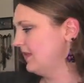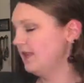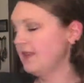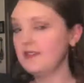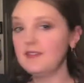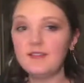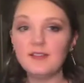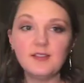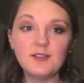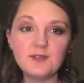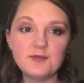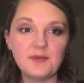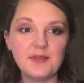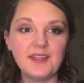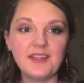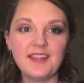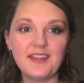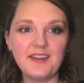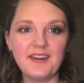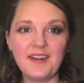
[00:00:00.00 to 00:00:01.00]
this looks
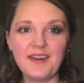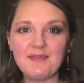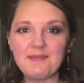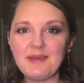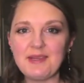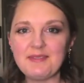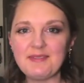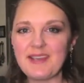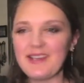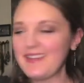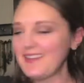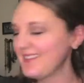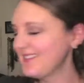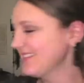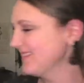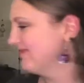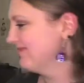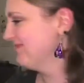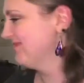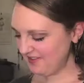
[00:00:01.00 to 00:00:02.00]
really good on me, right?
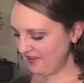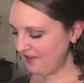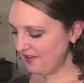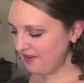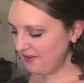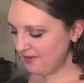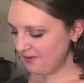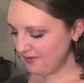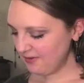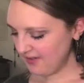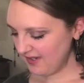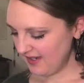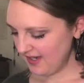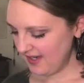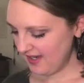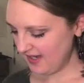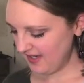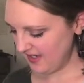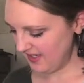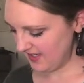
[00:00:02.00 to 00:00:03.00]
So
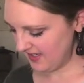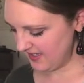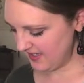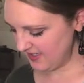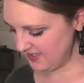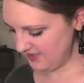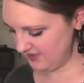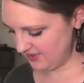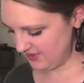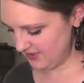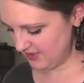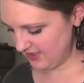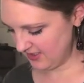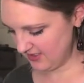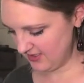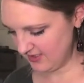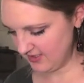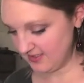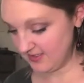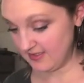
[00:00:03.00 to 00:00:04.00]
I
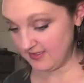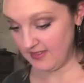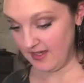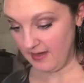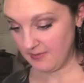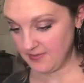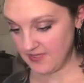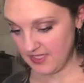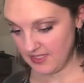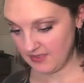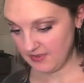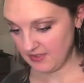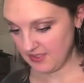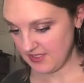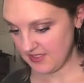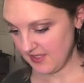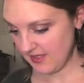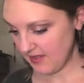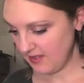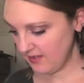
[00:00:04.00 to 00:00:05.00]
just stopped
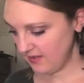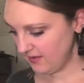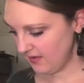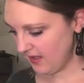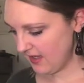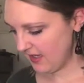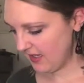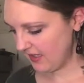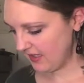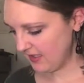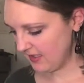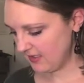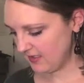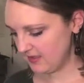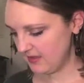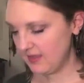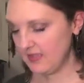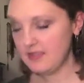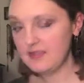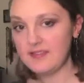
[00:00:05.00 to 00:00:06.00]
increasing, and
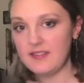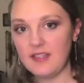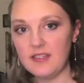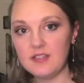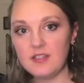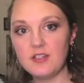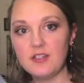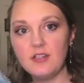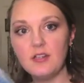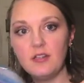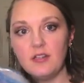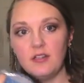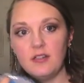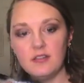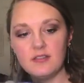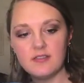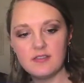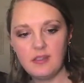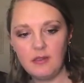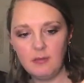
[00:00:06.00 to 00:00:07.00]
the center
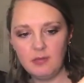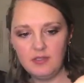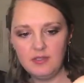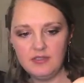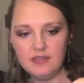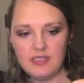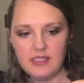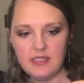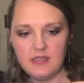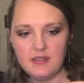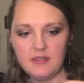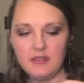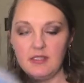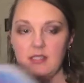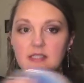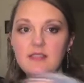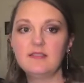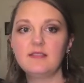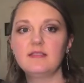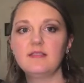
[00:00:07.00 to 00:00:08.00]
double
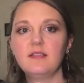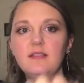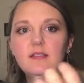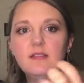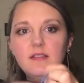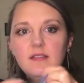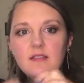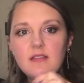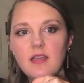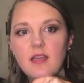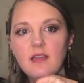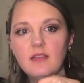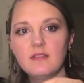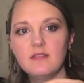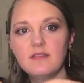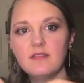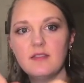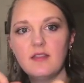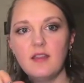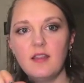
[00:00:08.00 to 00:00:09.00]
decrease
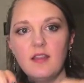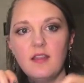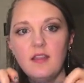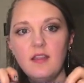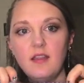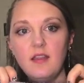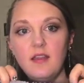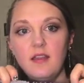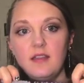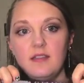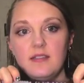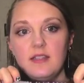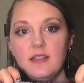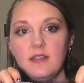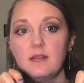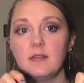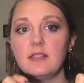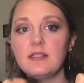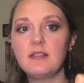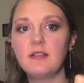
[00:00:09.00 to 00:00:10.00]
does the
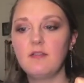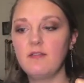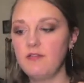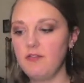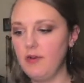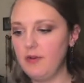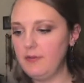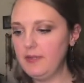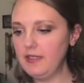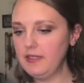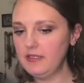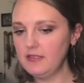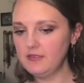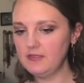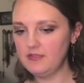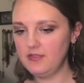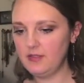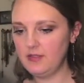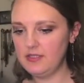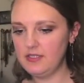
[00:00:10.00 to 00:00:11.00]
decreasing for me.
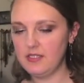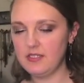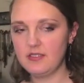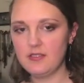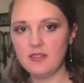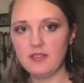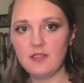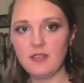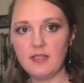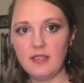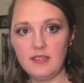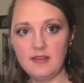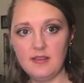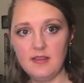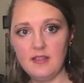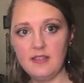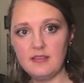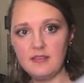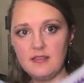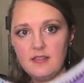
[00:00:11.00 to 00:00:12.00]
So
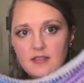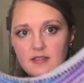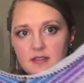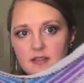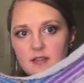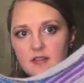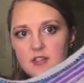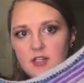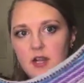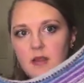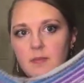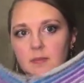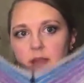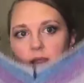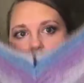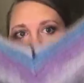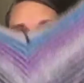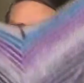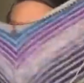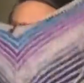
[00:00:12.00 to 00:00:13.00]
this does the
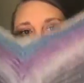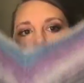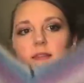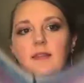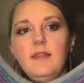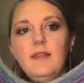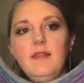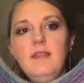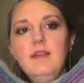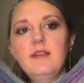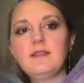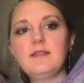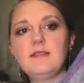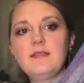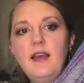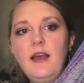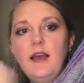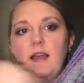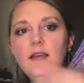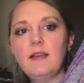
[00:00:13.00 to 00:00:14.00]
shaping on this
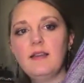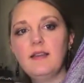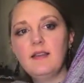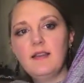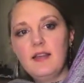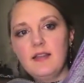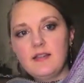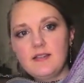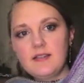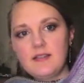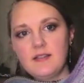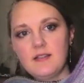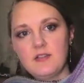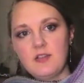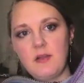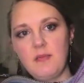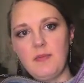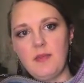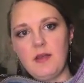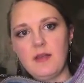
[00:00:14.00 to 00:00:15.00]
side, that does the
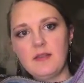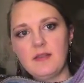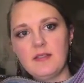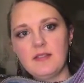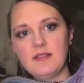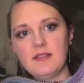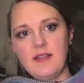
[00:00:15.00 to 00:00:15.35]
shaping on this